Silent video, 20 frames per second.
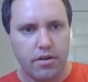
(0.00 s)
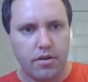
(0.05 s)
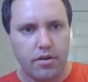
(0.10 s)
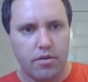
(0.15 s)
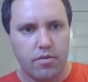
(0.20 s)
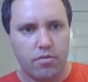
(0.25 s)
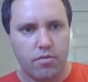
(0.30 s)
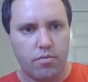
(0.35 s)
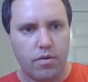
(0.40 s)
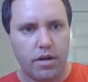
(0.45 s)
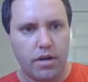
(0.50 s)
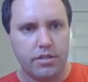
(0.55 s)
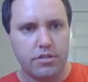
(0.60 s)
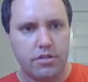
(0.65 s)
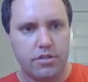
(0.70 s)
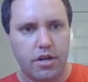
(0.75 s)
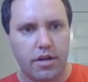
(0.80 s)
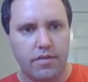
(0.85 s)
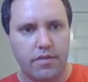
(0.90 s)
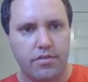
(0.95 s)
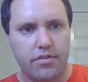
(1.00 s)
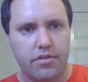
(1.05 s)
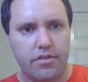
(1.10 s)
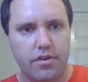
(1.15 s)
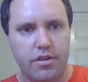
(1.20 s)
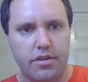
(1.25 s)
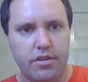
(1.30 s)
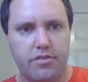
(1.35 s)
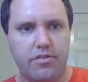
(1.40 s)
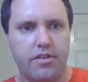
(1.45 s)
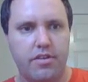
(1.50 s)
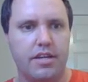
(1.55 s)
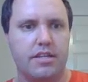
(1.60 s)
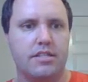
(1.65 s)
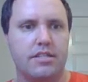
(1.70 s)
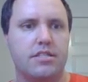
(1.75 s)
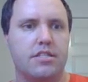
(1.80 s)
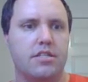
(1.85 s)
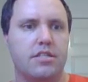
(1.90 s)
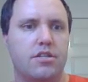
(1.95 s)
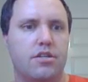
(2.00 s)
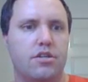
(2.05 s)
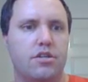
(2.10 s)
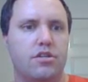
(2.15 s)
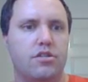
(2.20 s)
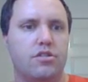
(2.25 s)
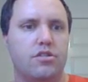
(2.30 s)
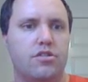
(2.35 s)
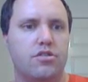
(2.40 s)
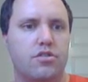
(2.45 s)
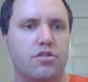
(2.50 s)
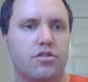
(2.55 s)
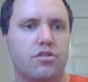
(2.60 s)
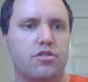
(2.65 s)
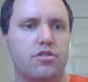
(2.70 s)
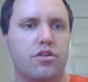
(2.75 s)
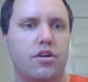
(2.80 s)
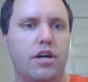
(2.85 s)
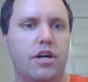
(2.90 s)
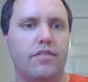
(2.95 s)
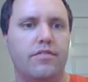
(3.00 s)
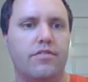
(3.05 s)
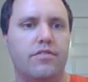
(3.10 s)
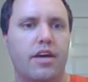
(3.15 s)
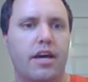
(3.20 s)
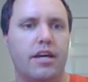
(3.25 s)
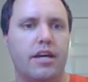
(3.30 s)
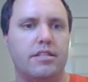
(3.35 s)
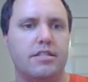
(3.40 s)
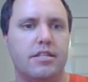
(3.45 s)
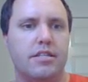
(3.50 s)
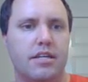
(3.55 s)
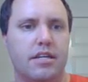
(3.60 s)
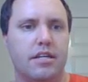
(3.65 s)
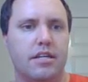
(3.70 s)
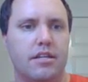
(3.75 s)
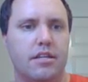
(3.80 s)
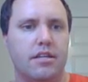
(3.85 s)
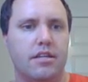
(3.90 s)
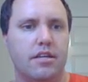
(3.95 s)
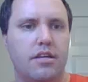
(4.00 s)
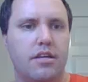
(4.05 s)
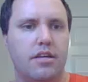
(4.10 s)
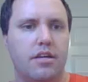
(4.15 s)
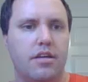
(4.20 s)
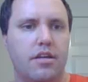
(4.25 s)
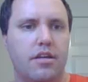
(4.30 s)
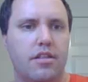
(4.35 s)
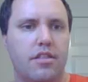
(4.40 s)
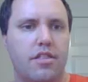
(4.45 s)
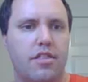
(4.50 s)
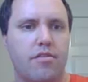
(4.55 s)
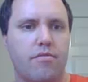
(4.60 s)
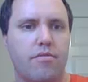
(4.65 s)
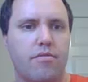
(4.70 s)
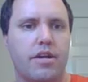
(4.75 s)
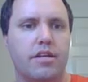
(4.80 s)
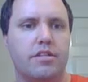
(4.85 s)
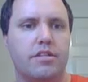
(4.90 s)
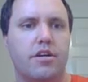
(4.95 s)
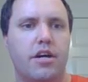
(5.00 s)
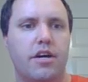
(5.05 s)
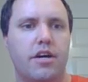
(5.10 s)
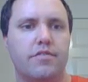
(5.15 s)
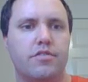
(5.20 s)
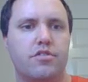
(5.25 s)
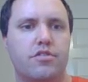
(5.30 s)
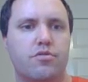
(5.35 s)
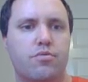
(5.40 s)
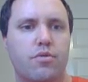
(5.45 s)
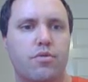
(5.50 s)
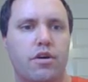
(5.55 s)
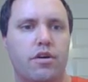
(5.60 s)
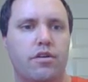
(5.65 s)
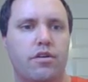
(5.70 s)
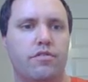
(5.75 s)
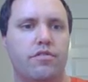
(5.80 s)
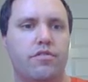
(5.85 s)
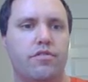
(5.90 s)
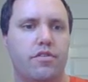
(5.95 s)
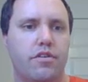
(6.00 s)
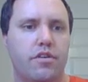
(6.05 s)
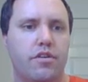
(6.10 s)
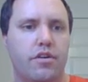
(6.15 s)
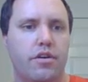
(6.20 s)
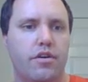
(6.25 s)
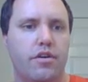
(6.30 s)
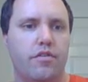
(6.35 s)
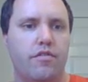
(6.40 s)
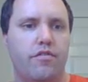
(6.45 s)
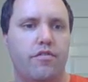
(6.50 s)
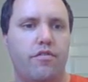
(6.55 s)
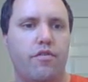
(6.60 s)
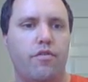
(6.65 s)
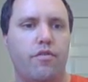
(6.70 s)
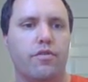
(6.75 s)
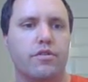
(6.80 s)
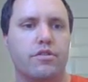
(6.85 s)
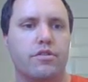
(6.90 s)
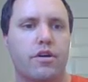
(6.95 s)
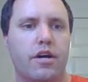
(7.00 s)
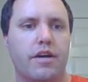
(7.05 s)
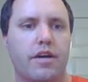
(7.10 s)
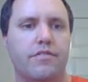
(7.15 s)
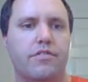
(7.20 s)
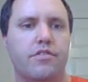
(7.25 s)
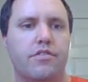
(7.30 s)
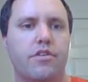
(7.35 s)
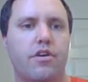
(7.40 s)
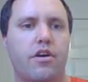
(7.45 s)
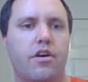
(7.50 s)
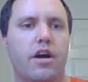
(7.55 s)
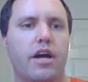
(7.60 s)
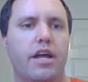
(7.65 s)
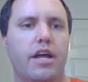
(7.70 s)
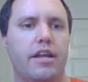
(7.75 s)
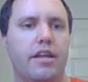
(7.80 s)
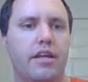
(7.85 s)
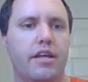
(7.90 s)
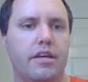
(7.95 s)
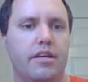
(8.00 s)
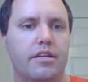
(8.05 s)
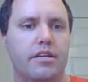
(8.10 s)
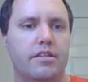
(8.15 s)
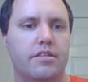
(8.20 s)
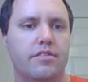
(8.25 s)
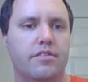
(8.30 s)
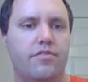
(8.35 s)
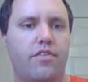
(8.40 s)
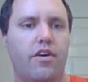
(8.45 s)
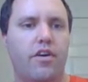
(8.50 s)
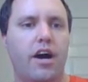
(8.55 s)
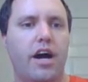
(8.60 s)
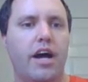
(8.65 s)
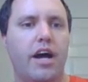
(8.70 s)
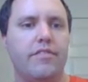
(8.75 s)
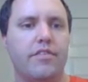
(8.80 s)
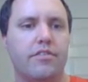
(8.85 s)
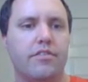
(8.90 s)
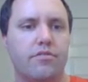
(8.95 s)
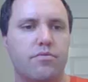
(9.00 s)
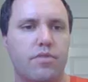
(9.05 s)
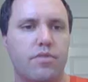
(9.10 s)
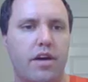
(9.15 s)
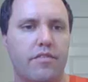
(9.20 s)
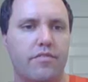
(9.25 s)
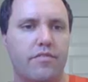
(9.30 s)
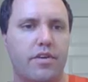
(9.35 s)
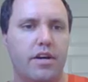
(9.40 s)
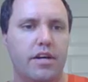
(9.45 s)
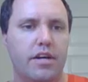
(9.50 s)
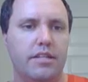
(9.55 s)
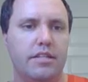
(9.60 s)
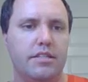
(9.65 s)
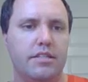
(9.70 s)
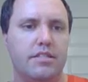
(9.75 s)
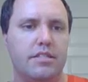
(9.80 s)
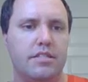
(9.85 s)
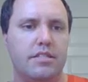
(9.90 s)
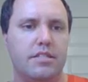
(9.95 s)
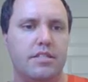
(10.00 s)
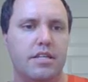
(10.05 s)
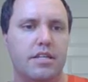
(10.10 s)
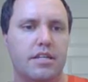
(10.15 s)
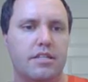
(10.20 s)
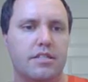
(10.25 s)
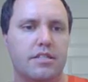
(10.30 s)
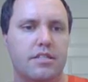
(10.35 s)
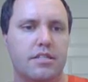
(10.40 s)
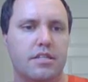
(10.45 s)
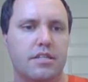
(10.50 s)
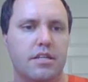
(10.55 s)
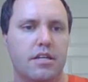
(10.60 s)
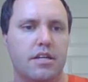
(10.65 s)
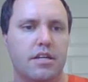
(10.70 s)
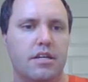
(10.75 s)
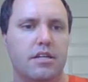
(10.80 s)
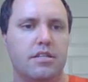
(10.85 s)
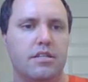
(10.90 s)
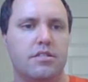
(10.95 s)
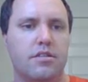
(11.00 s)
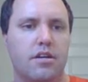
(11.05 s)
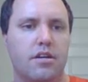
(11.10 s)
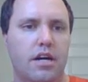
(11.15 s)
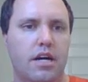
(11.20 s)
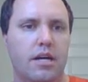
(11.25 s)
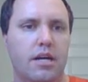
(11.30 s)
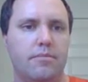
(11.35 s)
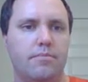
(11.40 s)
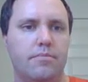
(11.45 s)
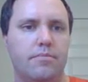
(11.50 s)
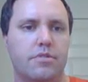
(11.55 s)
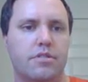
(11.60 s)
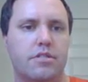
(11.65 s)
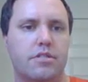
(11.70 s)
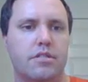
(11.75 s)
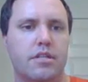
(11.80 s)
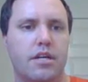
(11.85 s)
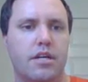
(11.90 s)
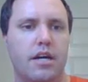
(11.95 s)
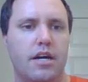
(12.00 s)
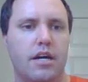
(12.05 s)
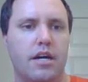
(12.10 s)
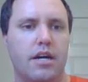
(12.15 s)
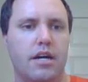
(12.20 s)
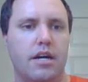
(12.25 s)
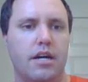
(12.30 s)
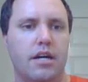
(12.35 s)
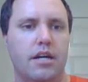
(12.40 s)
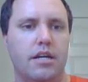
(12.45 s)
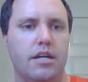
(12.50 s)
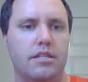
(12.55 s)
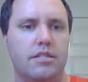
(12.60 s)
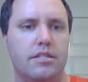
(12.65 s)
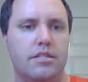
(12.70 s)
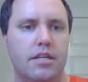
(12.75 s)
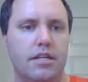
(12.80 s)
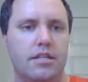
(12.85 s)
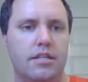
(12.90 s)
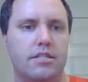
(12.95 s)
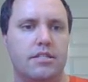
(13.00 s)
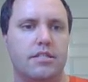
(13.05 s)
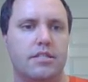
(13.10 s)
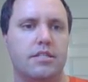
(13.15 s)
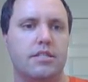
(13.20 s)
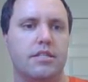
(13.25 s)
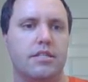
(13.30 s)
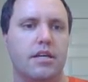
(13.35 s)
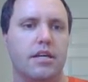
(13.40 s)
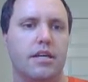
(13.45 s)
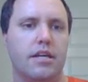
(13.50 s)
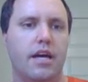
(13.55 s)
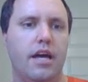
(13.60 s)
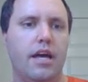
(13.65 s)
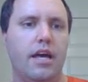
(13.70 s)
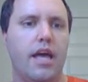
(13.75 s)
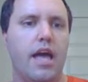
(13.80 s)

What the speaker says: 1 times 36, 2 times 18, 3 times 12, 4 times 9, 5 doesn't have 1, 6 times 6, okay,